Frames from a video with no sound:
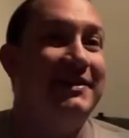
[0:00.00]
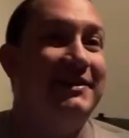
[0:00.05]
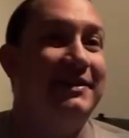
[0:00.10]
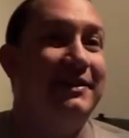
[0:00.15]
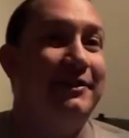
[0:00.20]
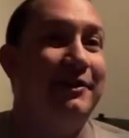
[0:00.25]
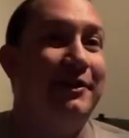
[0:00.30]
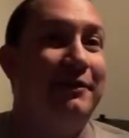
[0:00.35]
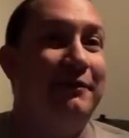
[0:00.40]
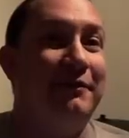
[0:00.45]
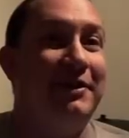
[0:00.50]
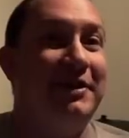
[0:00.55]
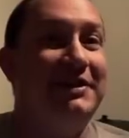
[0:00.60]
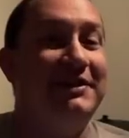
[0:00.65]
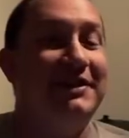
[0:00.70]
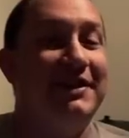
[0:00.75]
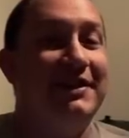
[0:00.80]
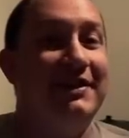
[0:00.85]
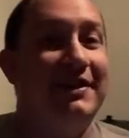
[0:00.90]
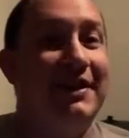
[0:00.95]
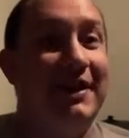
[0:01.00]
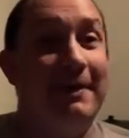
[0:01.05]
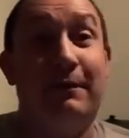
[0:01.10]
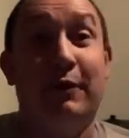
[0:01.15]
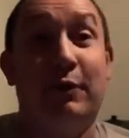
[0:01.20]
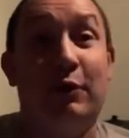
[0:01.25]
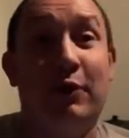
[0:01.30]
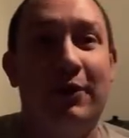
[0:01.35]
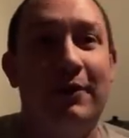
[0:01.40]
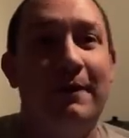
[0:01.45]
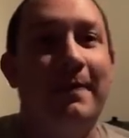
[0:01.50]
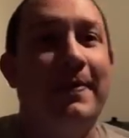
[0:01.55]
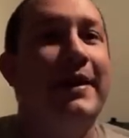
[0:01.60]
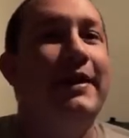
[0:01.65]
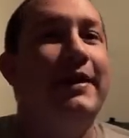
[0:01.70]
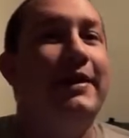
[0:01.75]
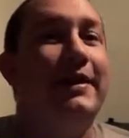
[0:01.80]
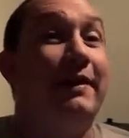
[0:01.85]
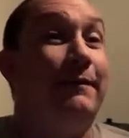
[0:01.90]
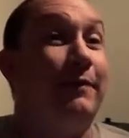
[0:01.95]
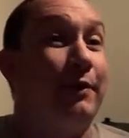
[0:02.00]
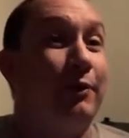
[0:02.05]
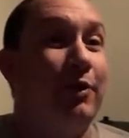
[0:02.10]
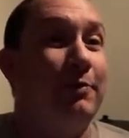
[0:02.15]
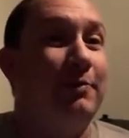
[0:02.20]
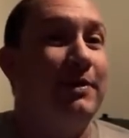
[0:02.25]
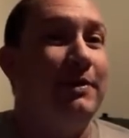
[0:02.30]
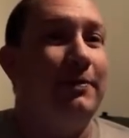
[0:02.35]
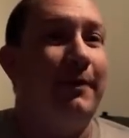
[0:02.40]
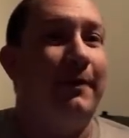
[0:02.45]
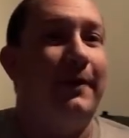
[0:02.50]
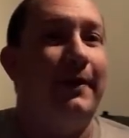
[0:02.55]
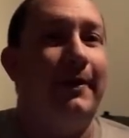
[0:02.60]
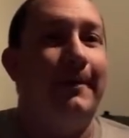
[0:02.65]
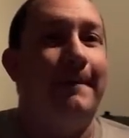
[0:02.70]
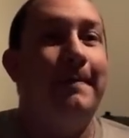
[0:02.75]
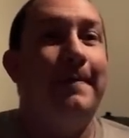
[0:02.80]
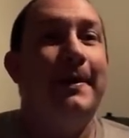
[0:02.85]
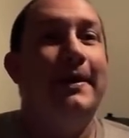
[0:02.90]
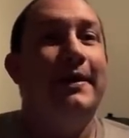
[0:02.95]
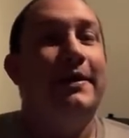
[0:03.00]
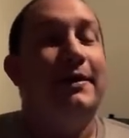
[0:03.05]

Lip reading: there a reason, if there were people there,